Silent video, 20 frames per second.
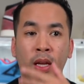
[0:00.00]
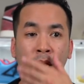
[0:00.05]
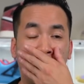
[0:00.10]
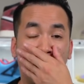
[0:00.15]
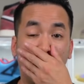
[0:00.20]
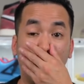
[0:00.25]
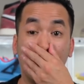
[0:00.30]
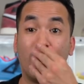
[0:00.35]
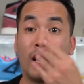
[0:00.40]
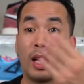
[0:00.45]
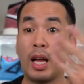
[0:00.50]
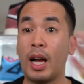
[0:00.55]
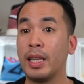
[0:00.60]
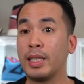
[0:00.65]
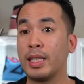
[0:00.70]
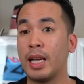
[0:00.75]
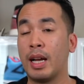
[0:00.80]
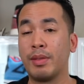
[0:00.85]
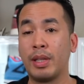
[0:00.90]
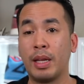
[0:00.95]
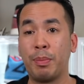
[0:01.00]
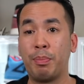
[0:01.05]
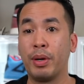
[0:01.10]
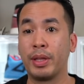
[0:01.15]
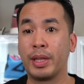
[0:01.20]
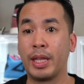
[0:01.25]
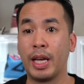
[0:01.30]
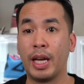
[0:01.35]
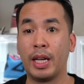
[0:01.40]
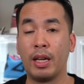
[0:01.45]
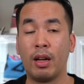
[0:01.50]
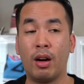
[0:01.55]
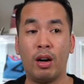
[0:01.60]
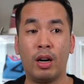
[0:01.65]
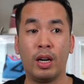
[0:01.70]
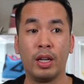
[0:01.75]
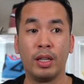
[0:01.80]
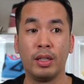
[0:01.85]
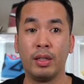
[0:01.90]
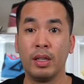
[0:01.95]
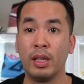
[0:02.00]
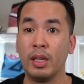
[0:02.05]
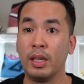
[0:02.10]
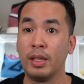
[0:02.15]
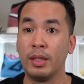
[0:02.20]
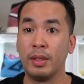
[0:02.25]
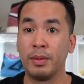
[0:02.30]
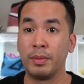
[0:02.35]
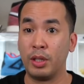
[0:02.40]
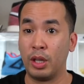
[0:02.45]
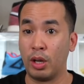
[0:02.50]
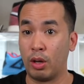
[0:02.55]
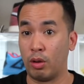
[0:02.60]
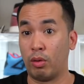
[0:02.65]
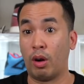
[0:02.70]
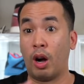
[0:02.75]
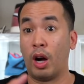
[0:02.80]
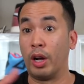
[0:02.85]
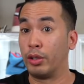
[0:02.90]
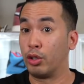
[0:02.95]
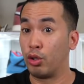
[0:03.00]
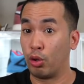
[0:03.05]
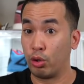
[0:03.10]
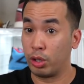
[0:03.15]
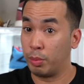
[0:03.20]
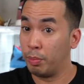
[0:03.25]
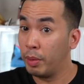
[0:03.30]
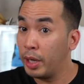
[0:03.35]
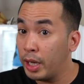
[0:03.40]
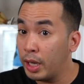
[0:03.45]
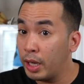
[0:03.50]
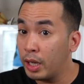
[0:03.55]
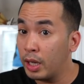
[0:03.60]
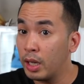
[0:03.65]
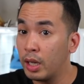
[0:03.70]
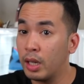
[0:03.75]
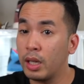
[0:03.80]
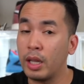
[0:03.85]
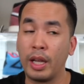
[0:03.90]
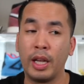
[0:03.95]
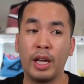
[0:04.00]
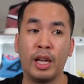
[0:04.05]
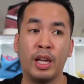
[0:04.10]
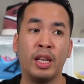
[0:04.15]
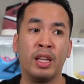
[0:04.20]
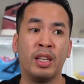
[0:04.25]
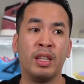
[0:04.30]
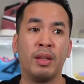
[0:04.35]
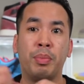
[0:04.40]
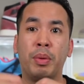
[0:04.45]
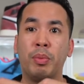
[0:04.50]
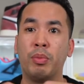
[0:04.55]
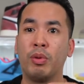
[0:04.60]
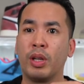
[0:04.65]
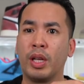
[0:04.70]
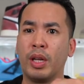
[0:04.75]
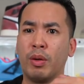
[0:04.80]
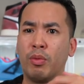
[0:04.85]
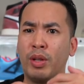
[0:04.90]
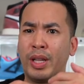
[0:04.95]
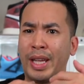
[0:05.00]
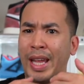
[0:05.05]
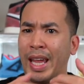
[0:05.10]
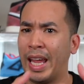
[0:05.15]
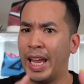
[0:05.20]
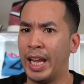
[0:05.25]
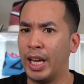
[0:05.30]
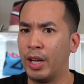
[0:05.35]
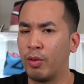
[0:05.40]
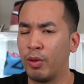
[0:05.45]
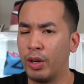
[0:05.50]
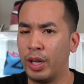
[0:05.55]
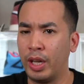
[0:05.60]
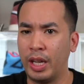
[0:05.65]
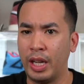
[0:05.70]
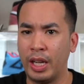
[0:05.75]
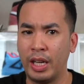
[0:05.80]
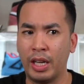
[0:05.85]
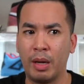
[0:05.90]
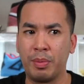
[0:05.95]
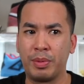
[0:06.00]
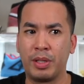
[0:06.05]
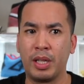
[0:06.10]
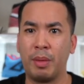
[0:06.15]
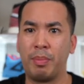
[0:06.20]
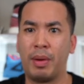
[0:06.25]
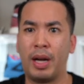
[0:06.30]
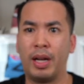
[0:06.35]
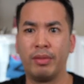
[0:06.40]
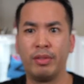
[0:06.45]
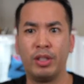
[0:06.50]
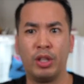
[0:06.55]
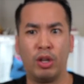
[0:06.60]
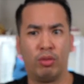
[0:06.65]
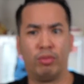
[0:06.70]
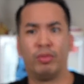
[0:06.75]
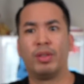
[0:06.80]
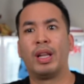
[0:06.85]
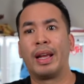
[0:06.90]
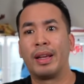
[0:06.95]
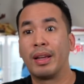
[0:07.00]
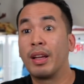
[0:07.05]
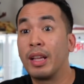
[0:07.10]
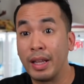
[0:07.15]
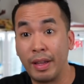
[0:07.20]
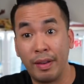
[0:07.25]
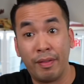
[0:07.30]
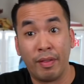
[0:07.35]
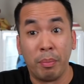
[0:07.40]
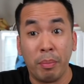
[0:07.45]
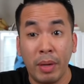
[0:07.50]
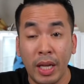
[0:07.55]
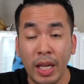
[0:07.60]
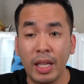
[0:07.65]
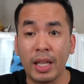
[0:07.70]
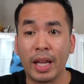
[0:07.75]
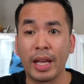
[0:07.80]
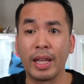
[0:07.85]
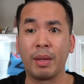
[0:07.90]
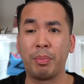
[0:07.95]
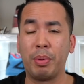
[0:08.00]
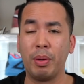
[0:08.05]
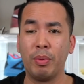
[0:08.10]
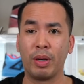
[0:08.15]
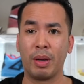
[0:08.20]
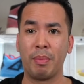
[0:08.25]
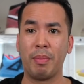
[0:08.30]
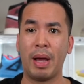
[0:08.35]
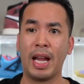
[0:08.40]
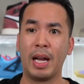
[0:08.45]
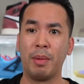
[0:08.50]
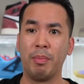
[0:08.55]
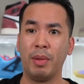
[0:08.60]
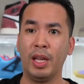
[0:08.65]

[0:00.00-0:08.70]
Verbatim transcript: And a lot of times they put that on, you know, on social media and people get really angry and upset about, you know, like even me, like the people get mad at